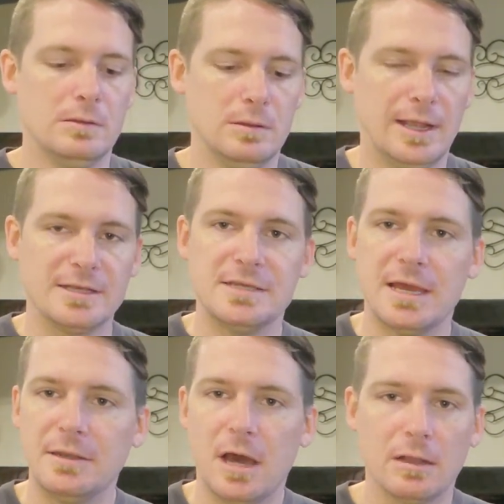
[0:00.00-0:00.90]
Like I
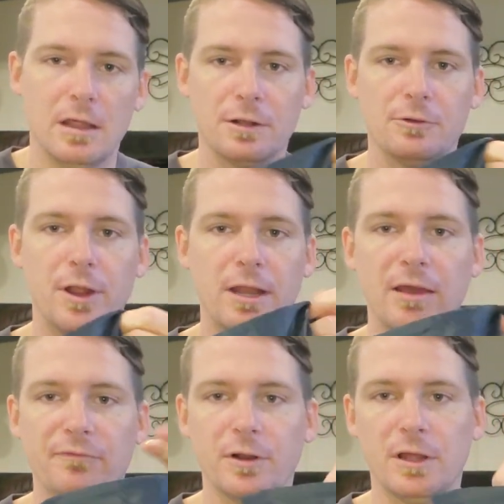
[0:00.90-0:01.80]
said, not a lot of great
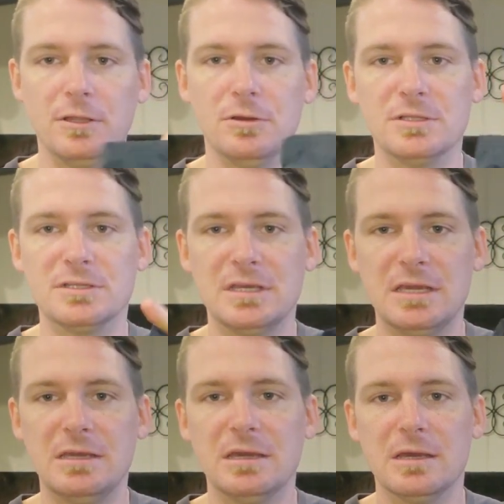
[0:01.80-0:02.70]
effort, and you can
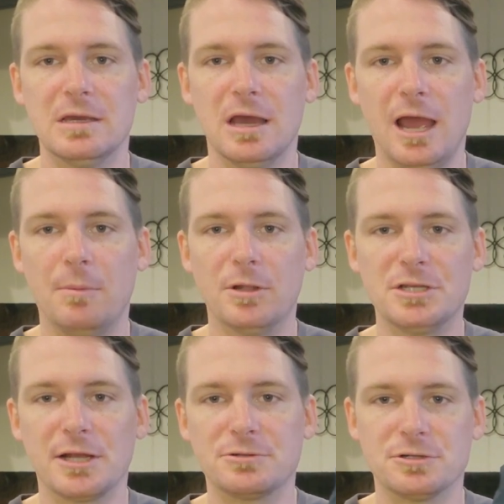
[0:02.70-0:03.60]
see how
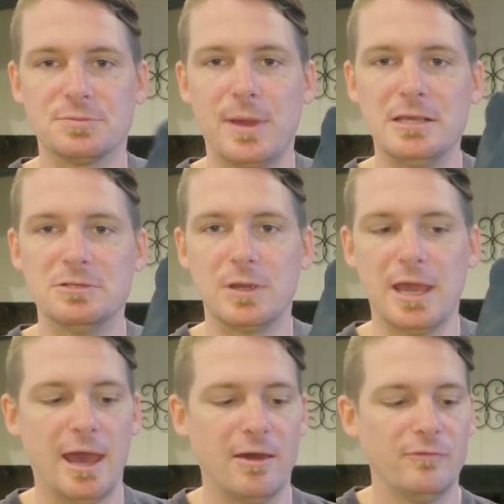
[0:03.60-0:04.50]
much extra space we
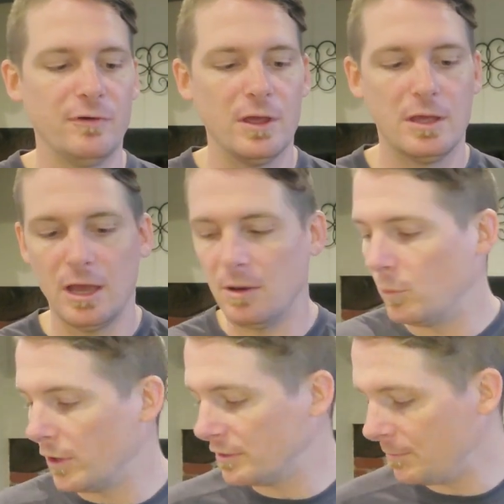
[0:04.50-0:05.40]
have
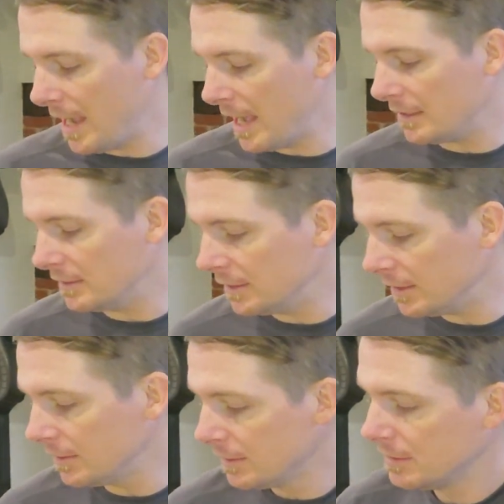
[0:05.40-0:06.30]
with the pad in
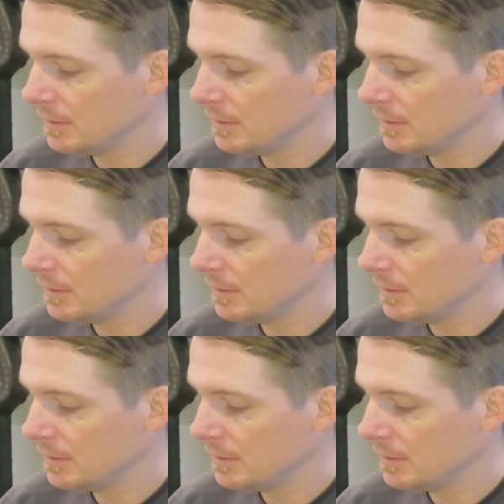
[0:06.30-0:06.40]
there.